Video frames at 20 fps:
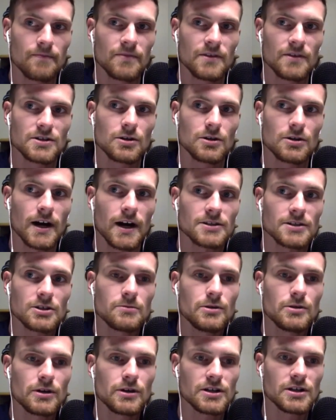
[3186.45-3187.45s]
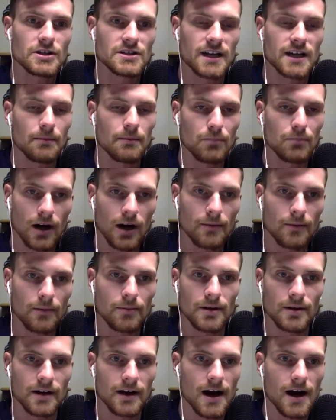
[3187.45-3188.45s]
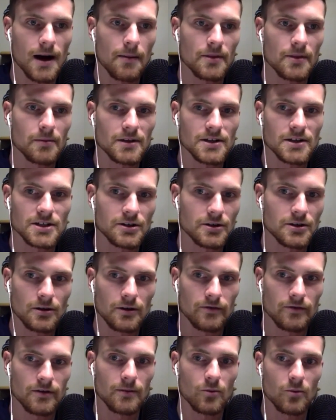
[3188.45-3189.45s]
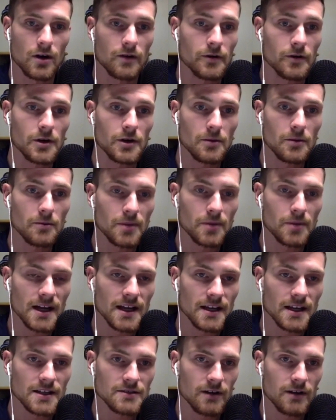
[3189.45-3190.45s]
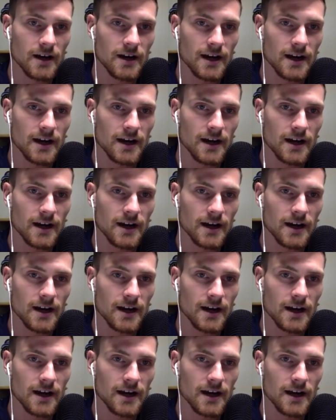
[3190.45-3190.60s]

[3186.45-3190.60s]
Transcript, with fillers: so I assume you can just kind of pump um, the material from wherever your bit is, right?